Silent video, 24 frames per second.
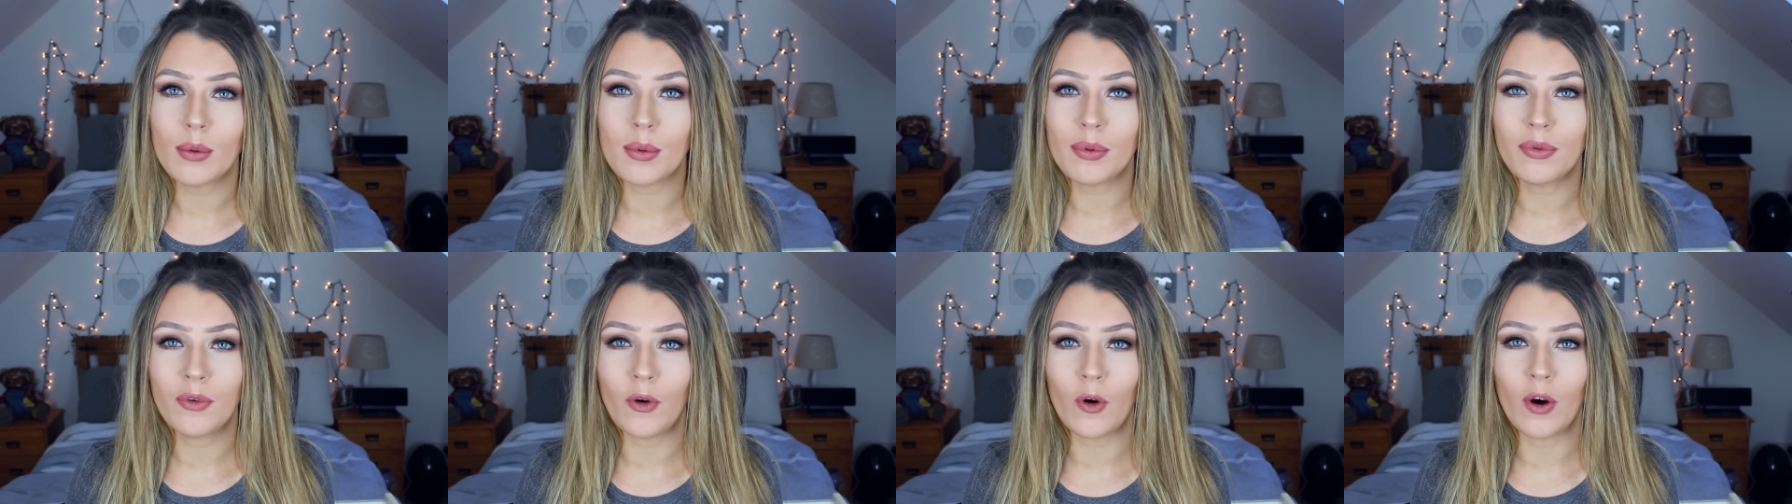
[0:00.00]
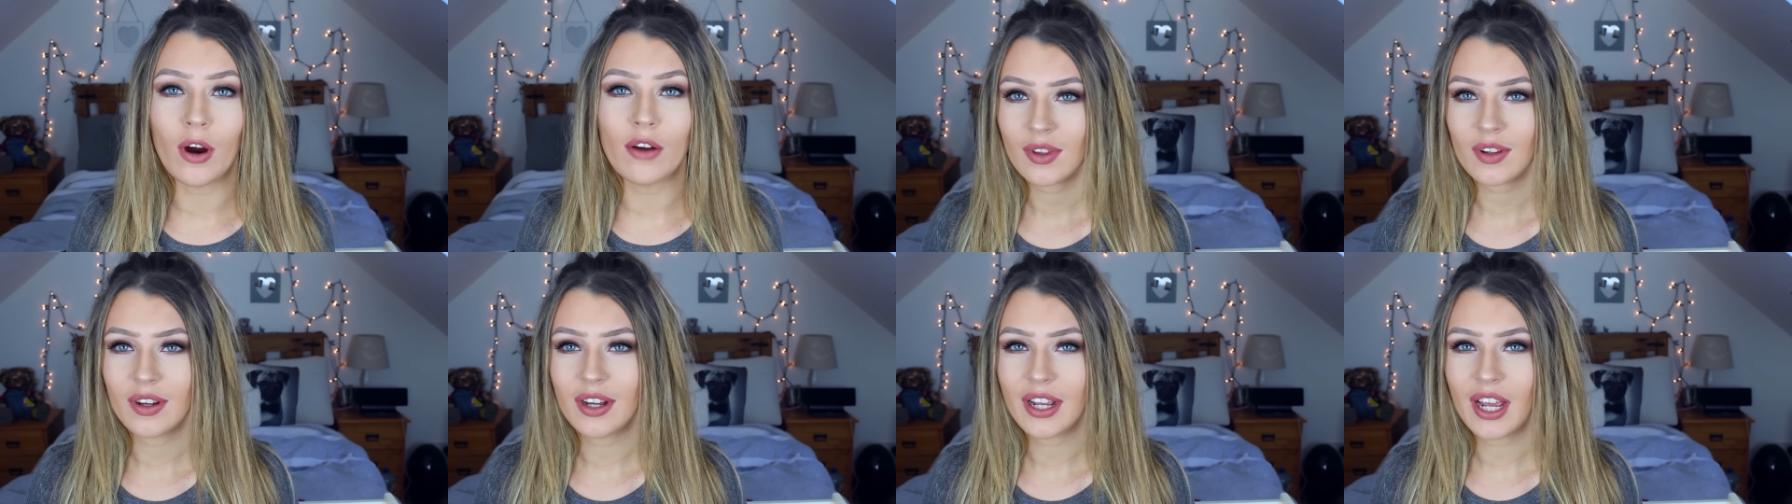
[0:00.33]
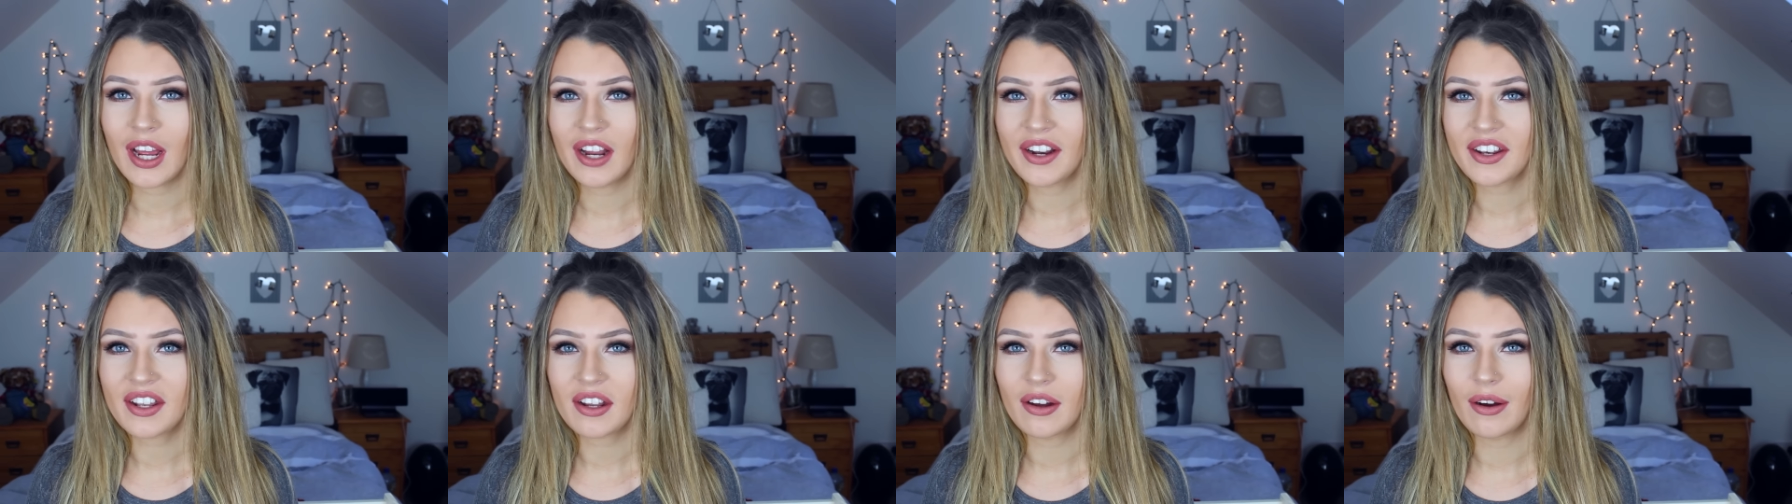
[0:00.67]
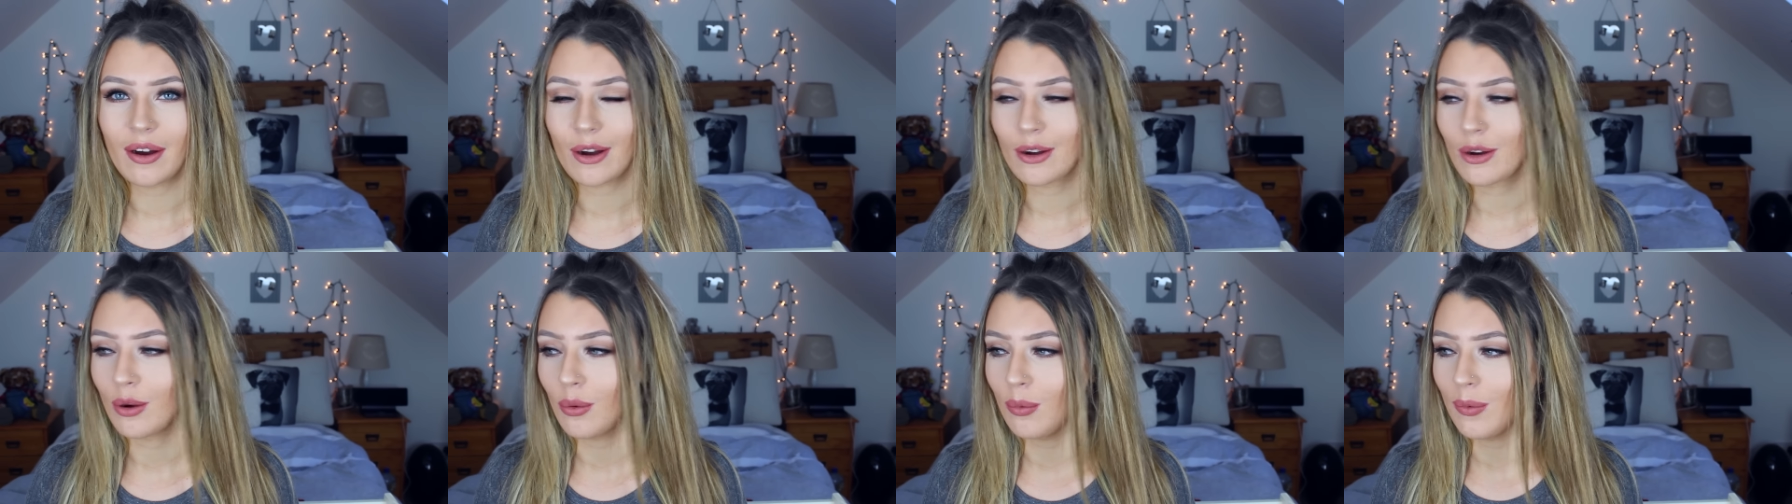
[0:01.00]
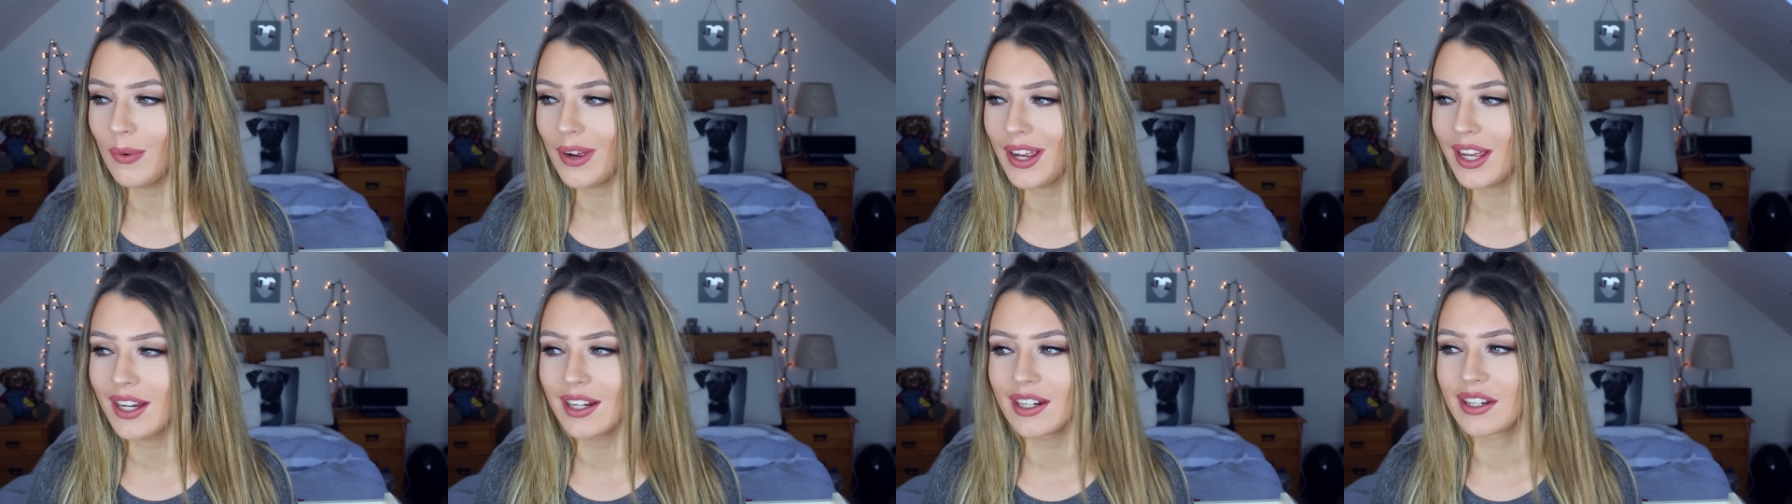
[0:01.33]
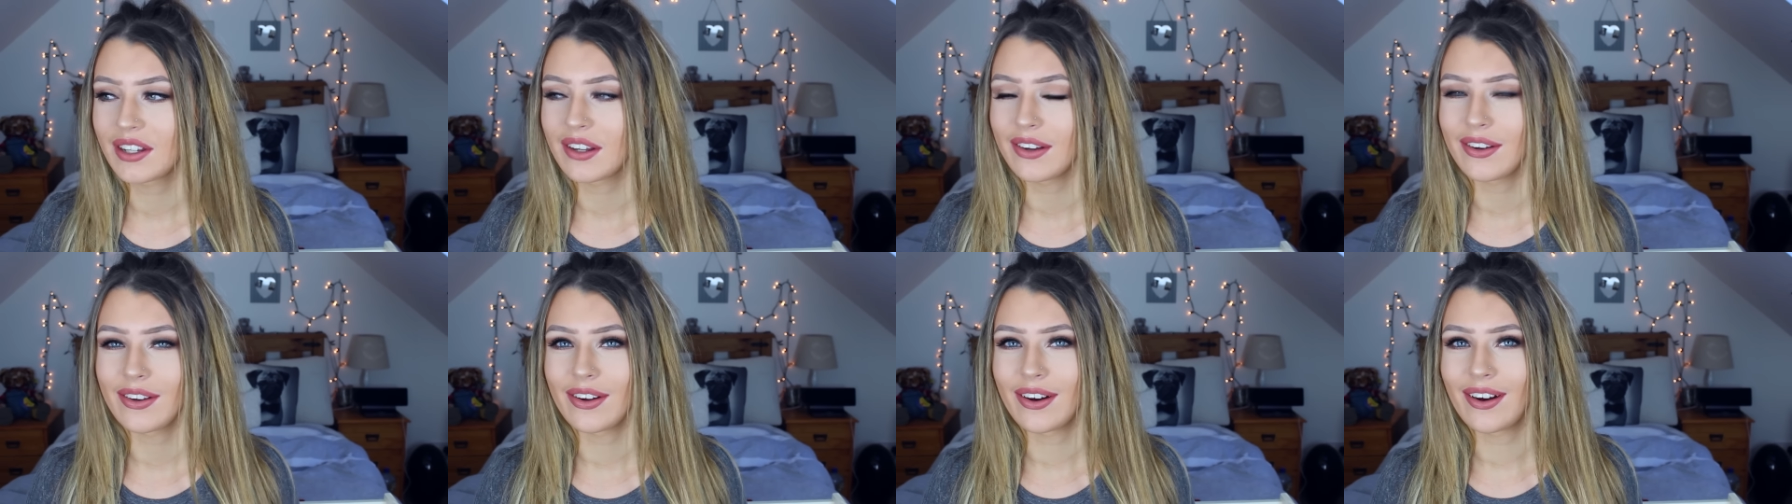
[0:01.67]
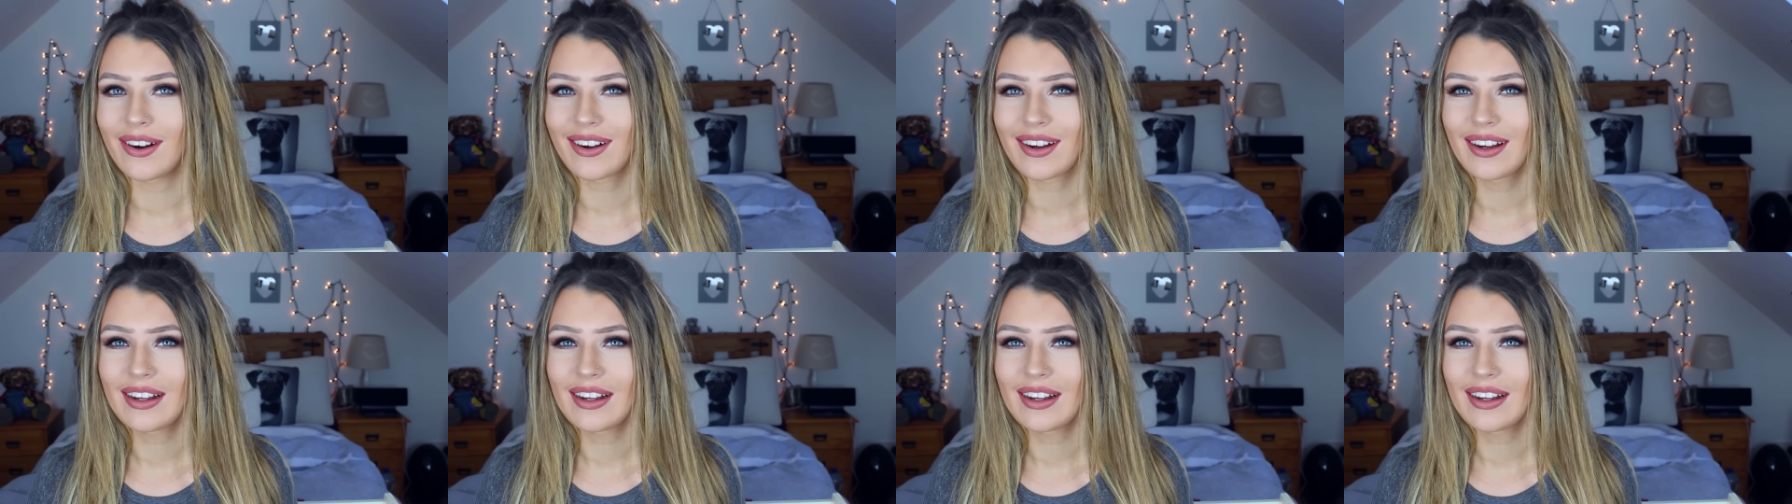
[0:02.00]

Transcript: before. I can't talk. Why can't I talk?